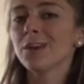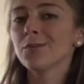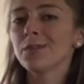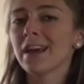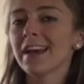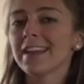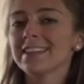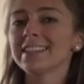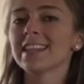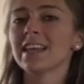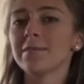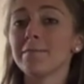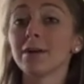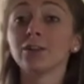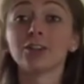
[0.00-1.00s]
you did to
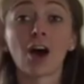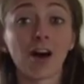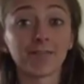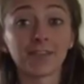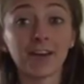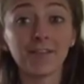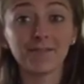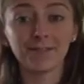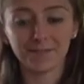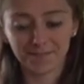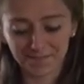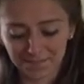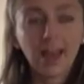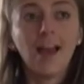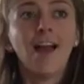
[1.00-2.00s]
then build off of.
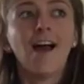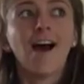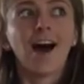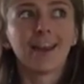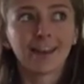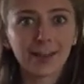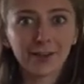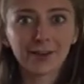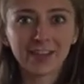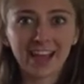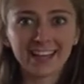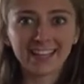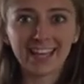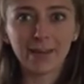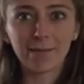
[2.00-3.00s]
Another
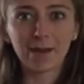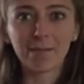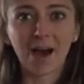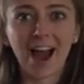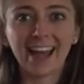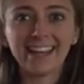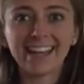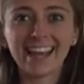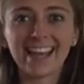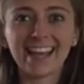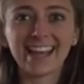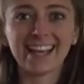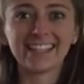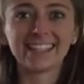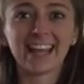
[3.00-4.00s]
thing to keep in mind
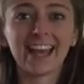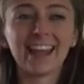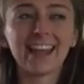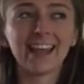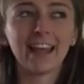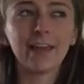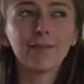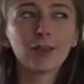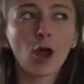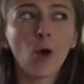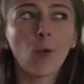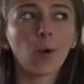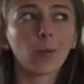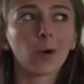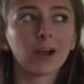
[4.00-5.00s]
is, even though
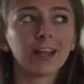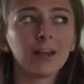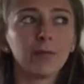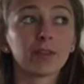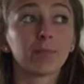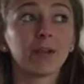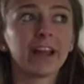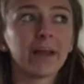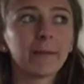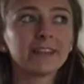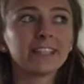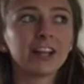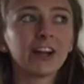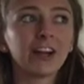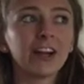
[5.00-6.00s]
we're working with plant
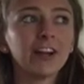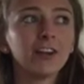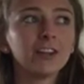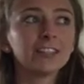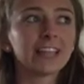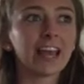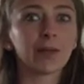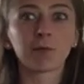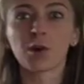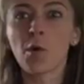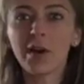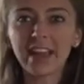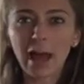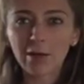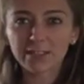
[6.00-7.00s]
materials and we're
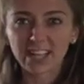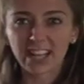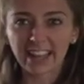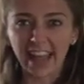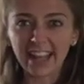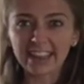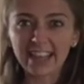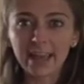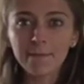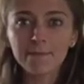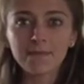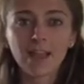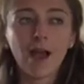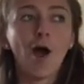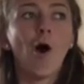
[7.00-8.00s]
going out to collect them,
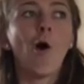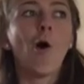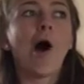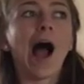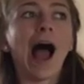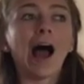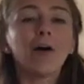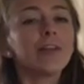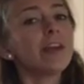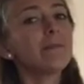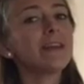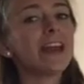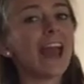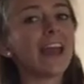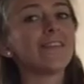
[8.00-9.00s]
how they
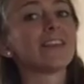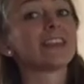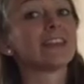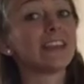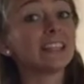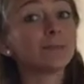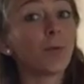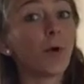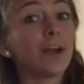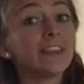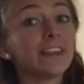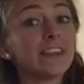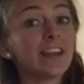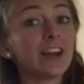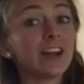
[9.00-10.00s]
behave at this point in
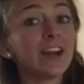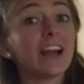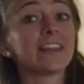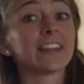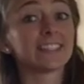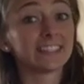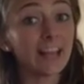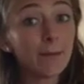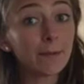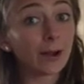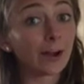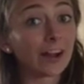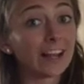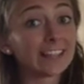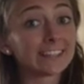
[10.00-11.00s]
the year in the
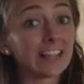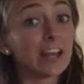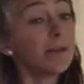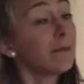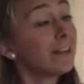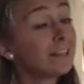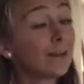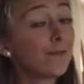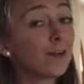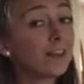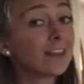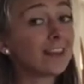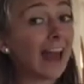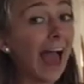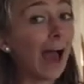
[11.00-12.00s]
summer is going to be
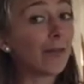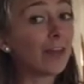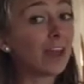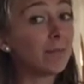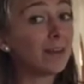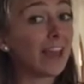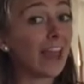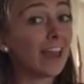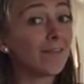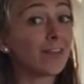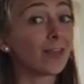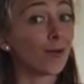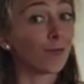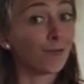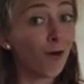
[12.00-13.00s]
different than how they behave
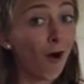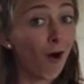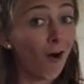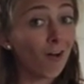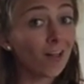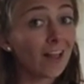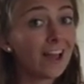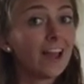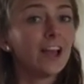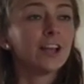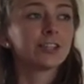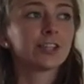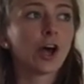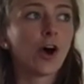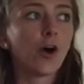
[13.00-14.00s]
in the fall.
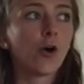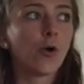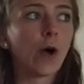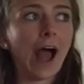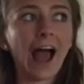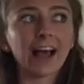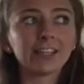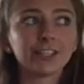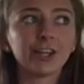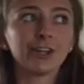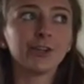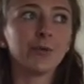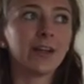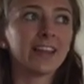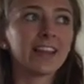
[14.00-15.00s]
So as you're
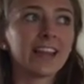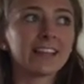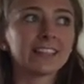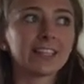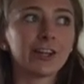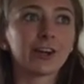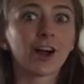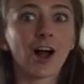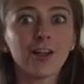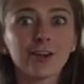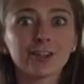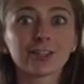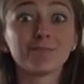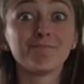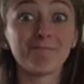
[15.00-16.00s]
doing this, your
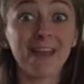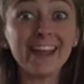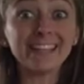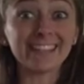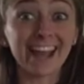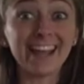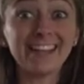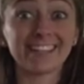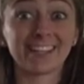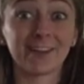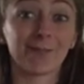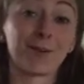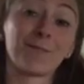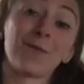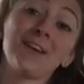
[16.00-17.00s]
colors may change at
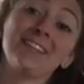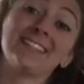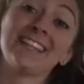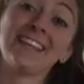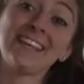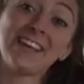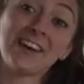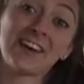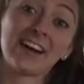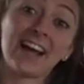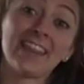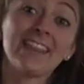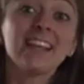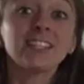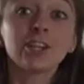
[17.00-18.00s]
different points in the year,
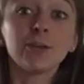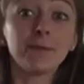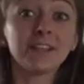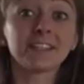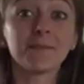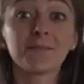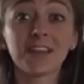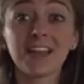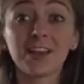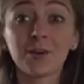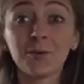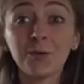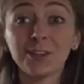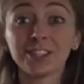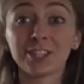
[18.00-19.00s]
and this could be something
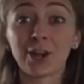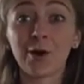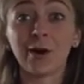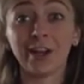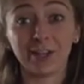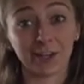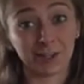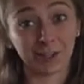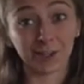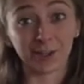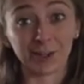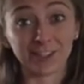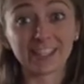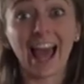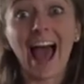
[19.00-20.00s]
cool to note in your
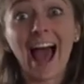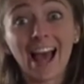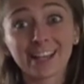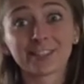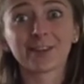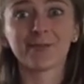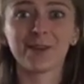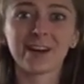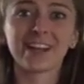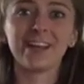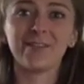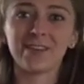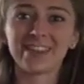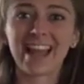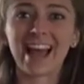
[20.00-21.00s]
journals as you're
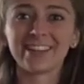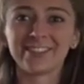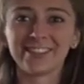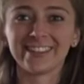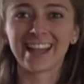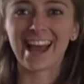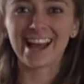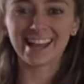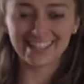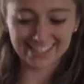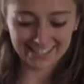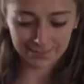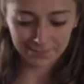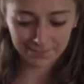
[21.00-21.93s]
working with natural dyes.